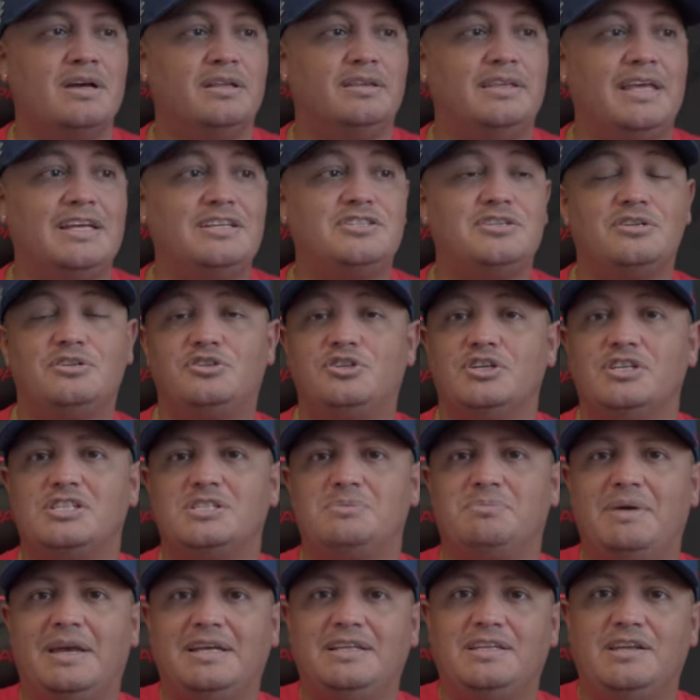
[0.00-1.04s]
they should
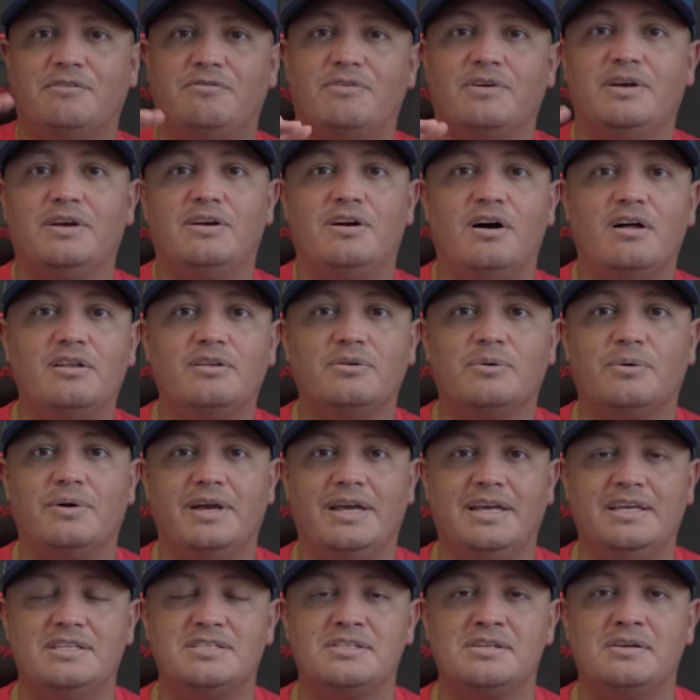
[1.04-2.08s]
just make different
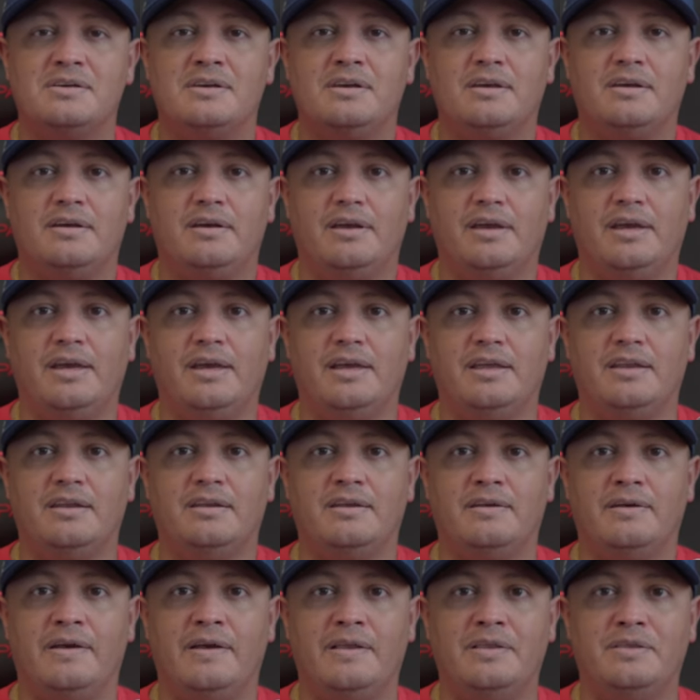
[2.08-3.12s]
colorways in
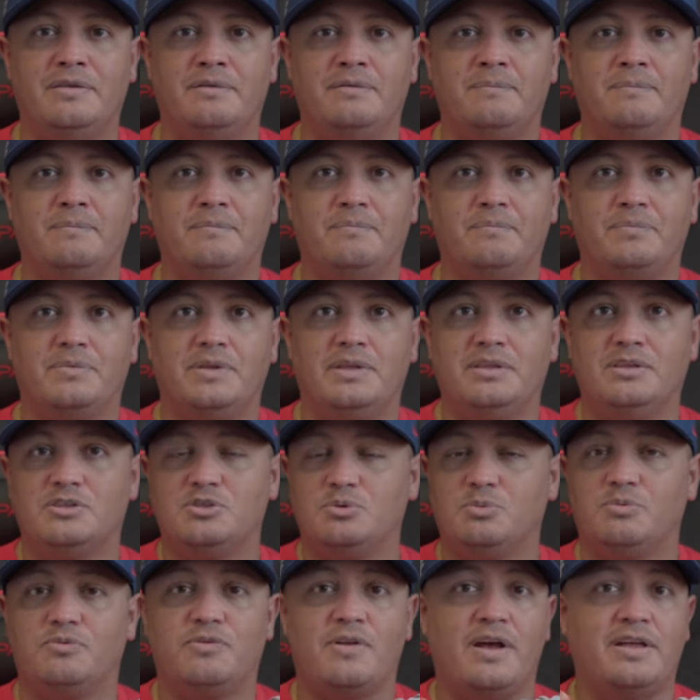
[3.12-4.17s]
the
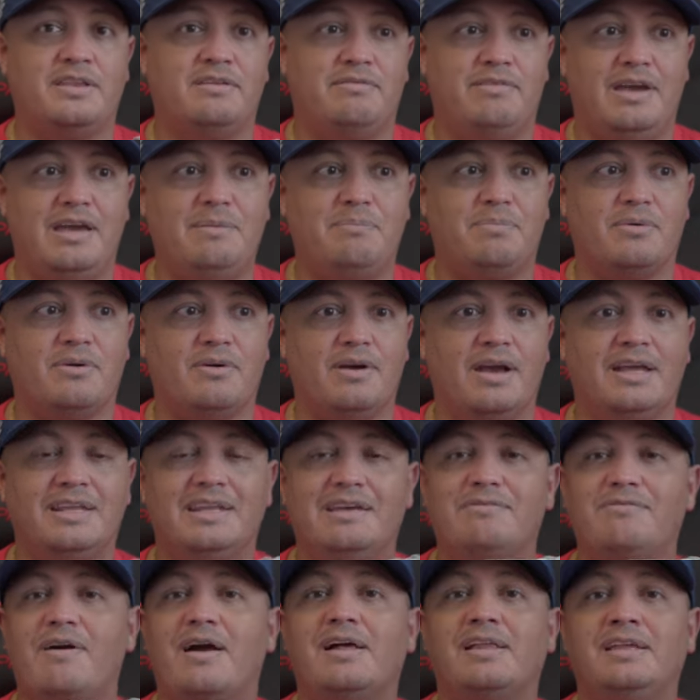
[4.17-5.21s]
Superfly and the Vapor, and
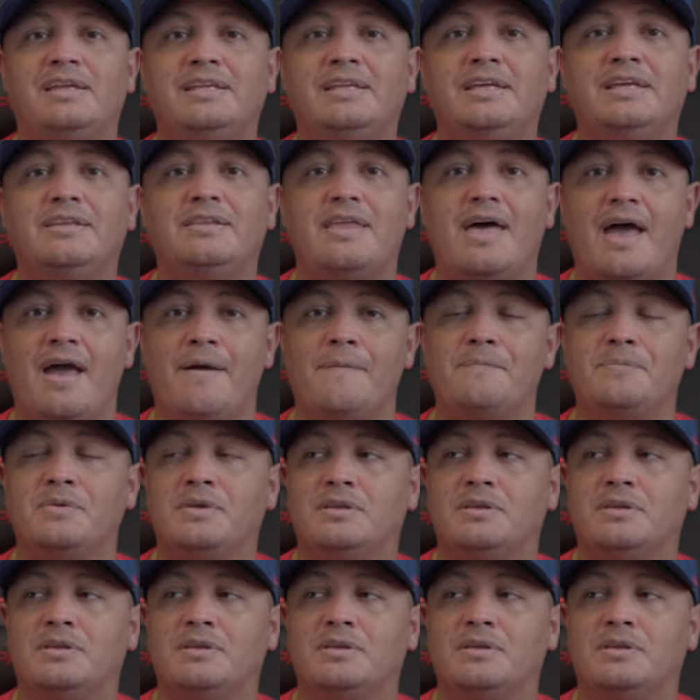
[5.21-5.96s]
they finally did that.